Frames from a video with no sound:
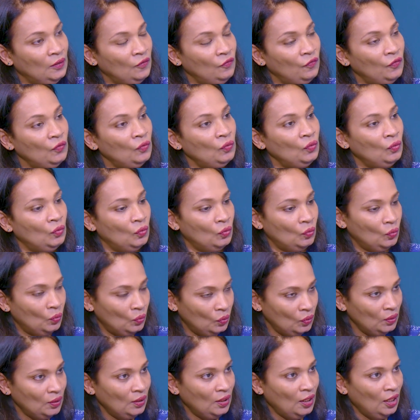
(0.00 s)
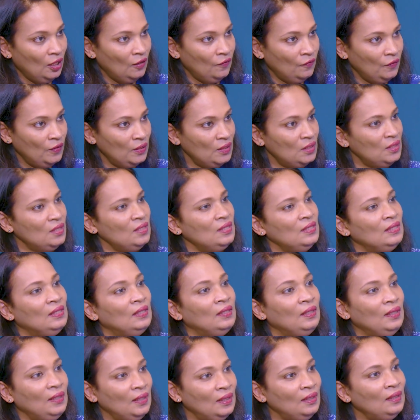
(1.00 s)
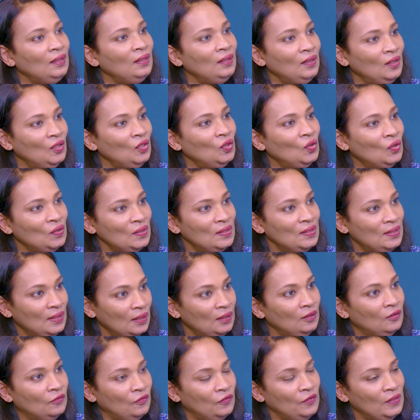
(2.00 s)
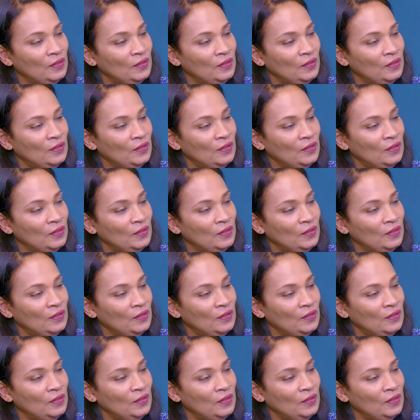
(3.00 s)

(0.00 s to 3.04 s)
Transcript: If you don't have it, just create it yourself,